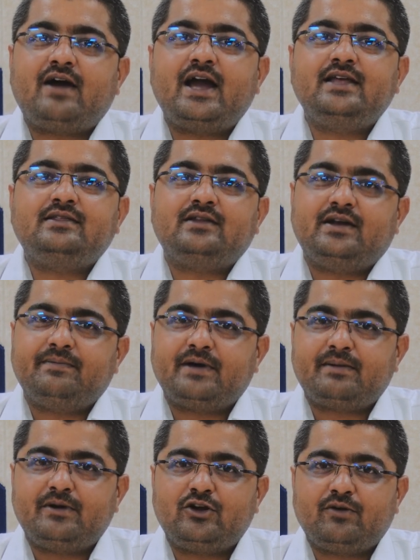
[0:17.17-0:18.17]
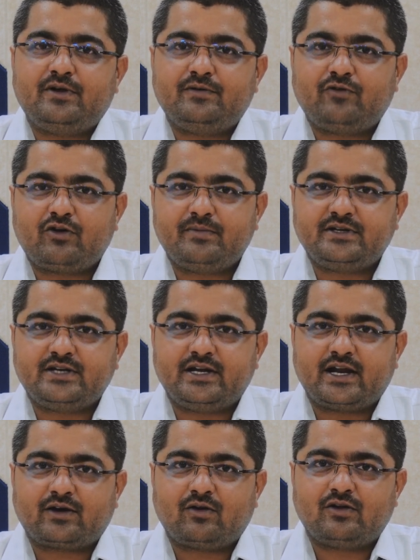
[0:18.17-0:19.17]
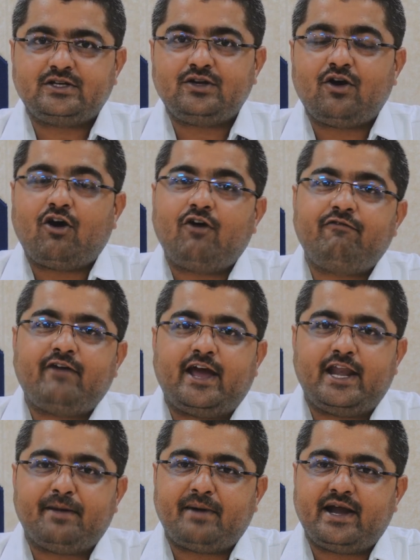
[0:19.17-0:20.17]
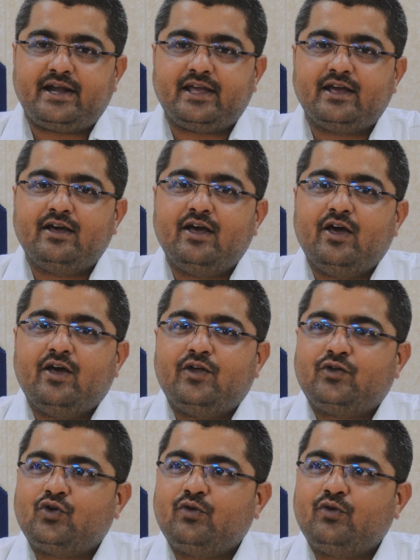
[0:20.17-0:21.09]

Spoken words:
why the Department of Information Technology of NMIET.